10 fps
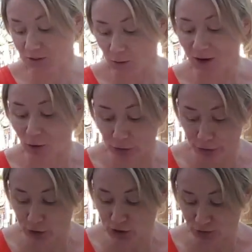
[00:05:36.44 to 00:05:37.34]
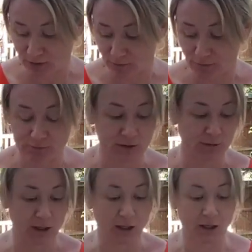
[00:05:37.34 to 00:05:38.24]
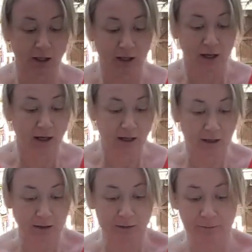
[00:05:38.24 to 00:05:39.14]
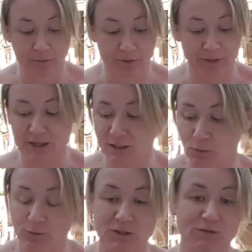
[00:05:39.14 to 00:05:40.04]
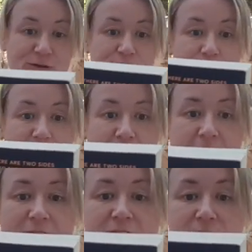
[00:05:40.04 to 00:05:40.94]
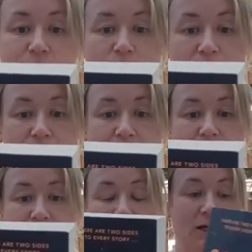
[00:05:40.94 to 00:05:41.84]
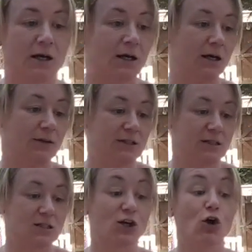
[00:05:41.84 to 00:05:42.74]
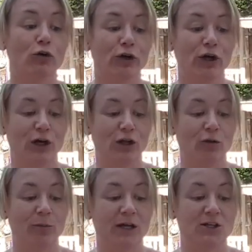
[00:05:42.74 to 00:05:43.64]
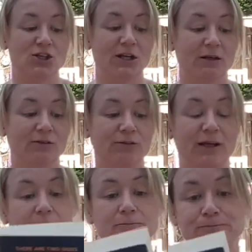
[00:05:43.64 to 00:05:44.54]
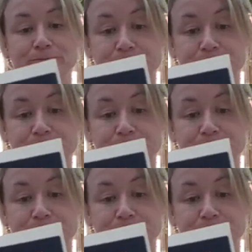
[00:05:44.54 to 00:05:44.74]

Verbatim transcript: So I got those three for 50p. Um, this one was 50p. This was, uh, this is The Gone Girl by Gillian Flynn.